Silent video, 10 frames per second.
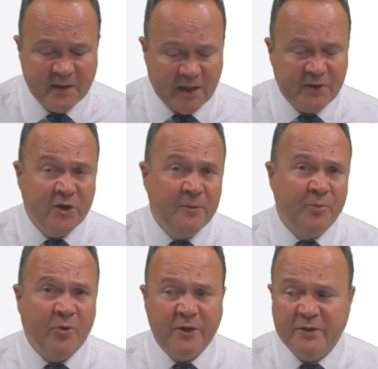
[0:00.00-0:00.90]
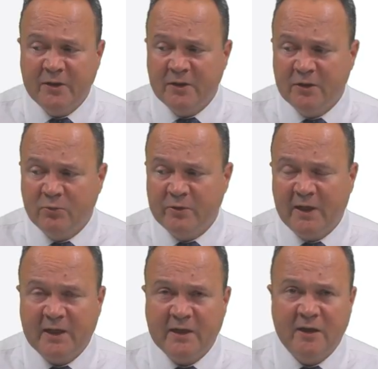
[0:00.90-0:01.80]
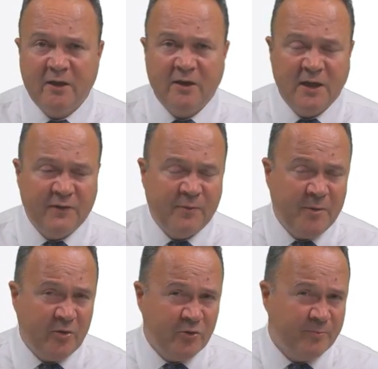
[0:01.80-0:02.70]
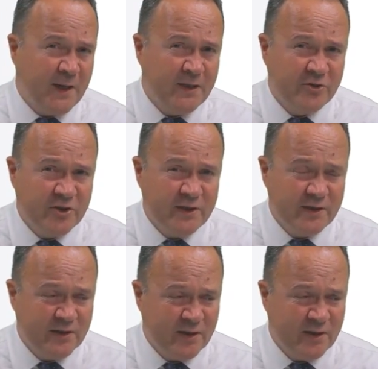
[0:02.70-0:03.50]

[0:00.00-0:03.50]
At no point would that car ever be on your balance sheet.